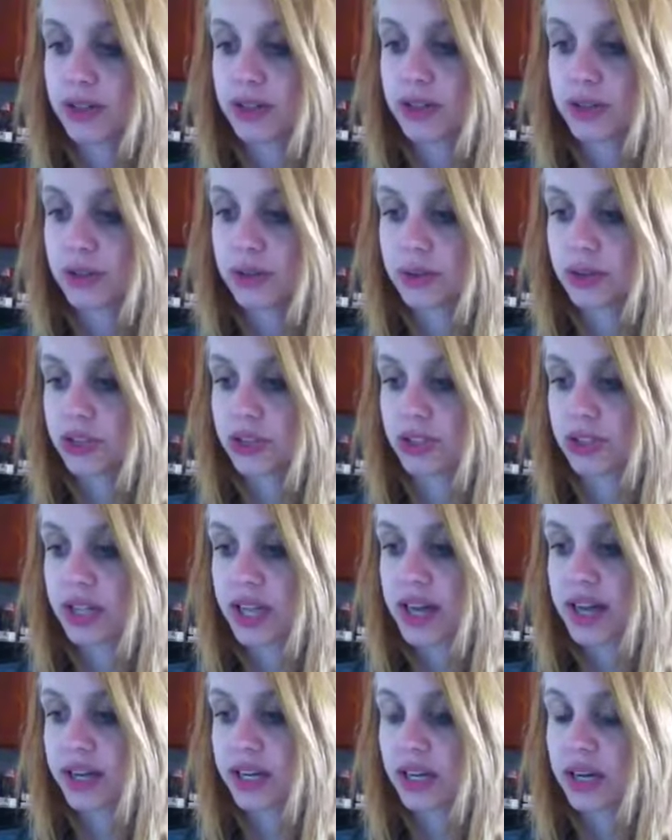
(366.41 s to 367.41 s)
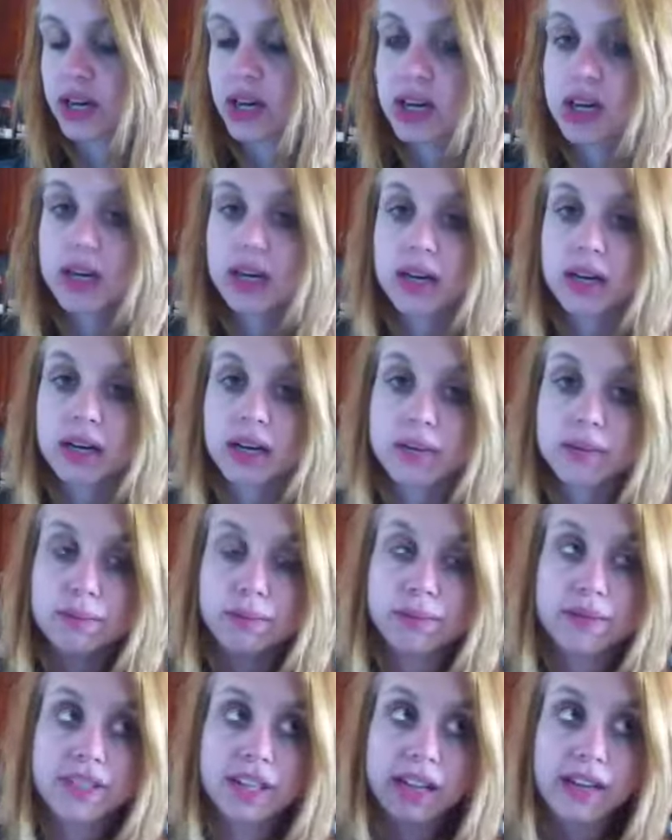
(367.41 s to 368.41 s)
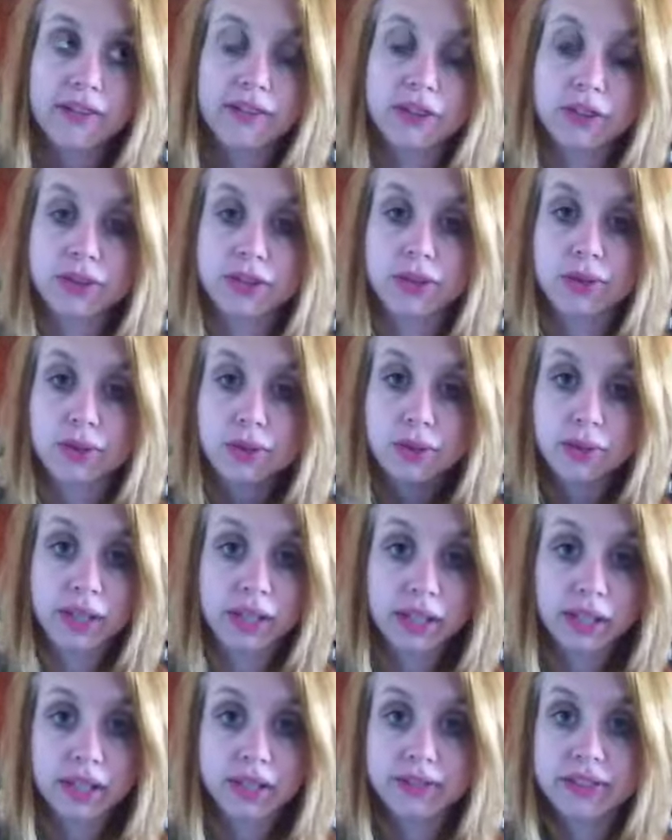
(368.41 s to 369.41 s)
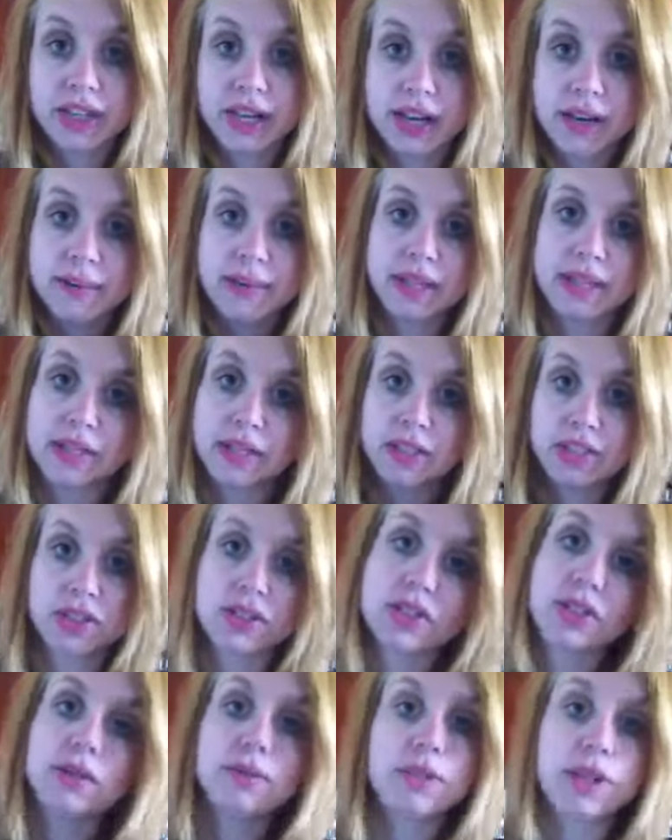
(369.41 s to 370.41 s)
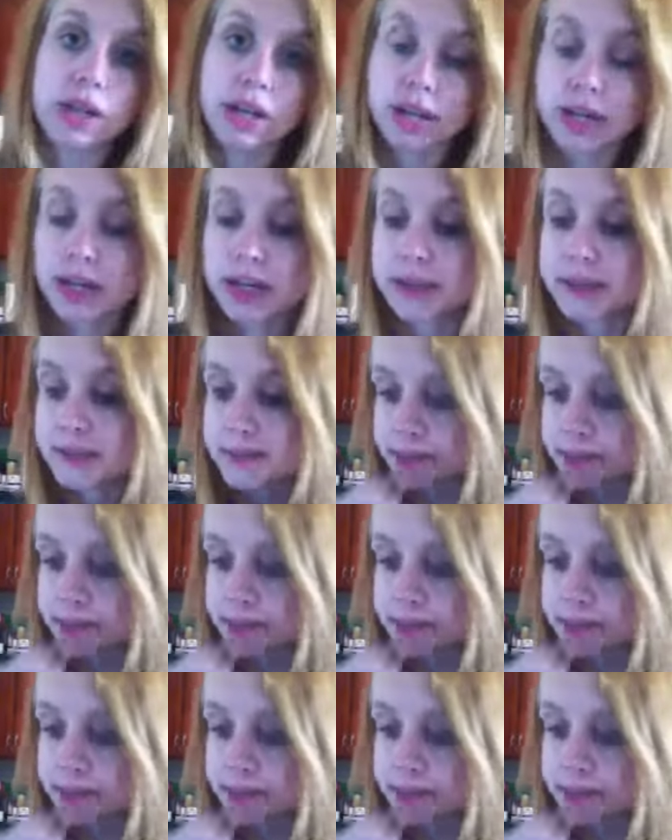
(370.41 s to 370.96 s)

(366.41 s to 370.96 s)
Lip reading: So just like set it for too little of time and then just keep checking it.